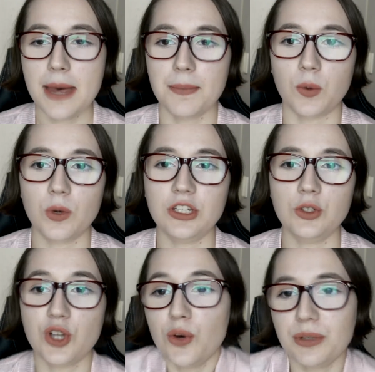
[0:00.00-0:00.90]
But when you
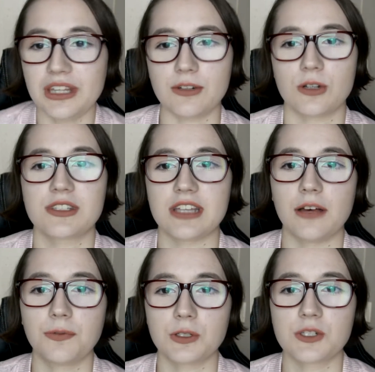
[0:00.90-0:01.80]
don't believe in
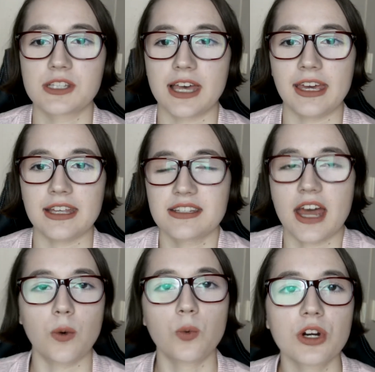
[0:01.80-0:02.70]
yourself, you're just like, it's
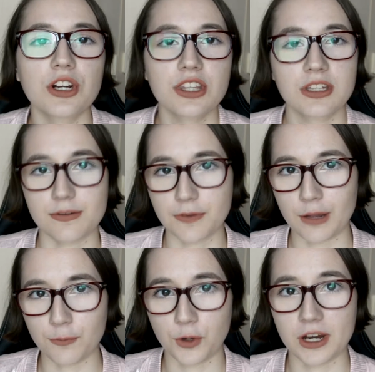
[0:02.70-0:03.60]
not worth to
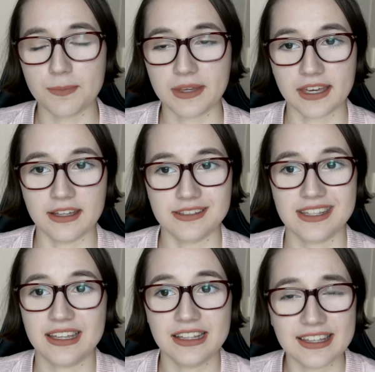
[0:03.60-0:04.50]
fight for it because
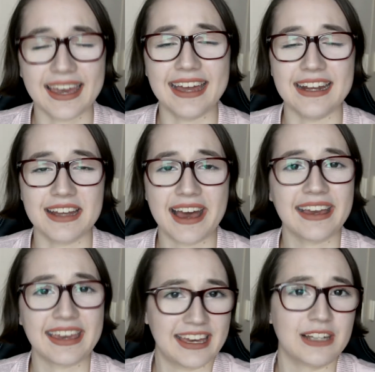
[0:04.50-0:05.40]
in the end, I
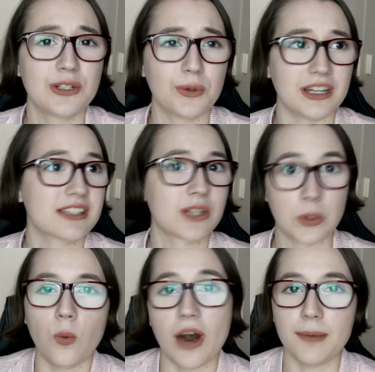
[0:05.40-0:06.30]
can't do it, so
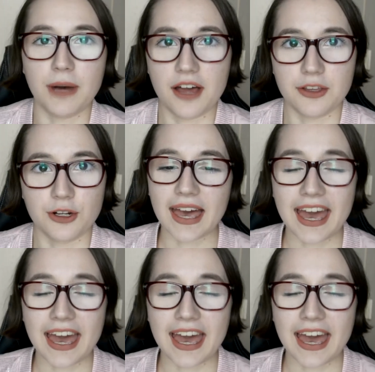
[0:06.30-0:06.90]
why bother?